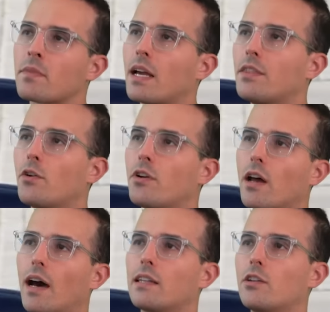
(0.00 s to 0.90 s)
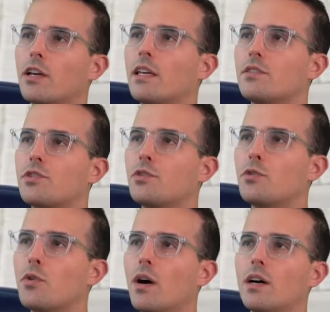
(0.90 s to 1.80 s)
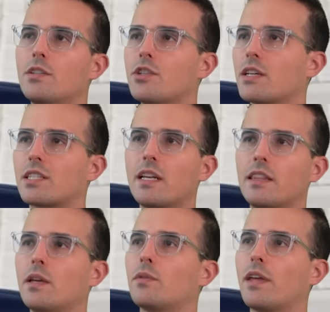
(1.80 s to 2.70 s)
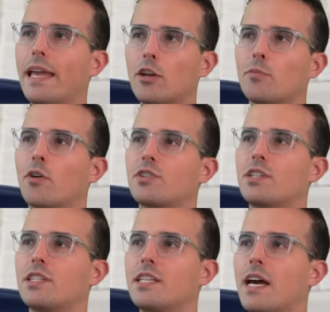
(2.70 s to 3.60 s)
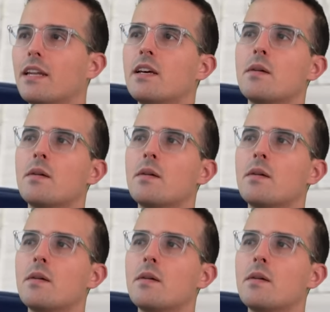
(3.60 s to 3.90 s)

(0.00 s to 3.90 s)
and they're not looking to adjust anything with the handlebars just yet.